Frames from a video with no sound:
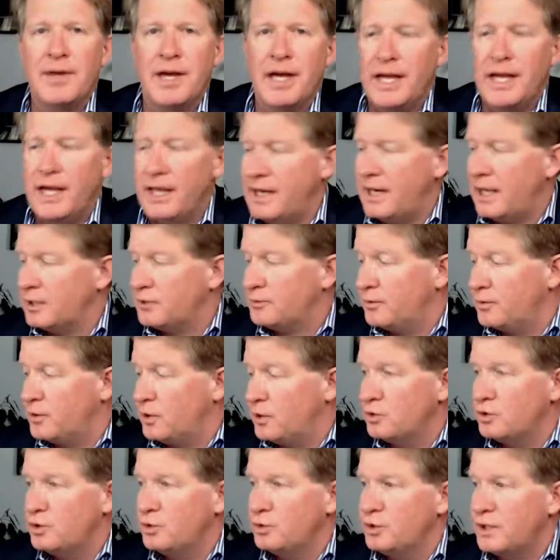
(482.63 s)
the handouts. For
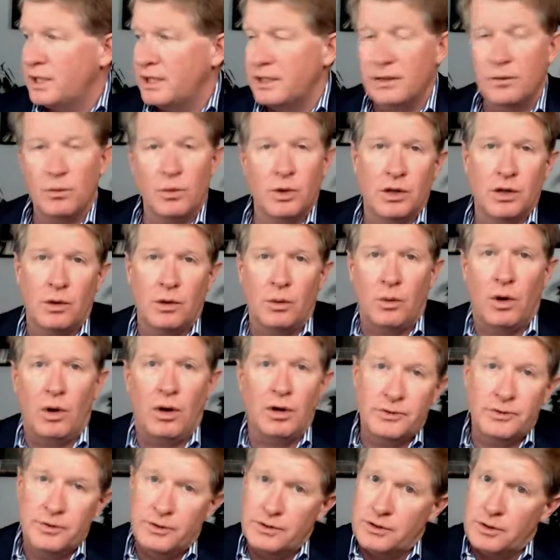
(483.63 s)
those who didn't, we're going to
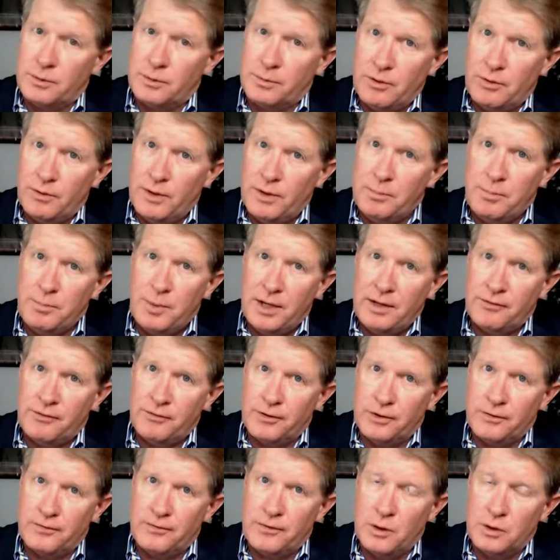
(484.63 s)
walk through this. It'll be a repeat
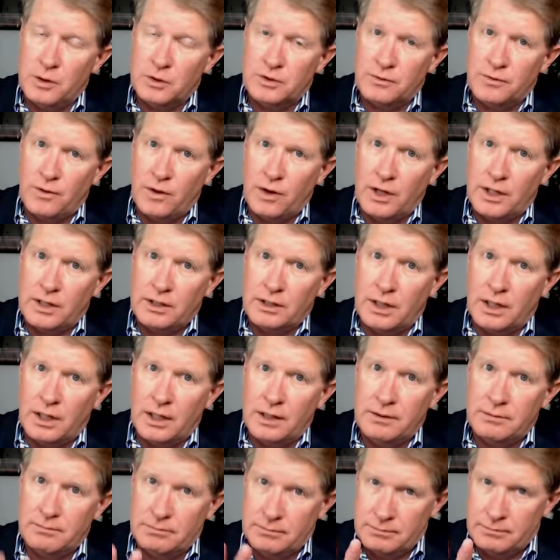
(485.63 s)
for the folks who've already done
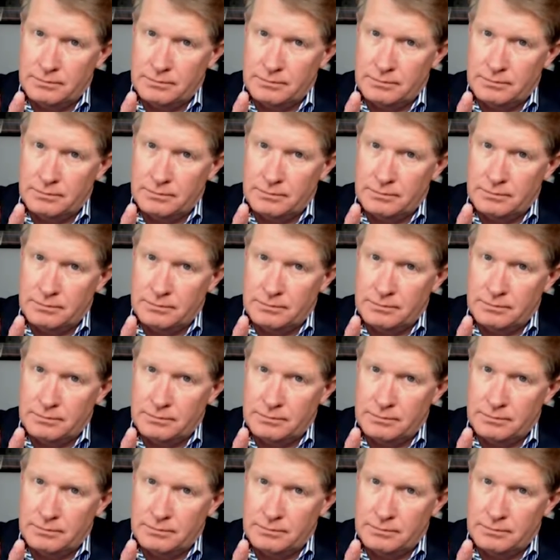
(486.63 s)
it.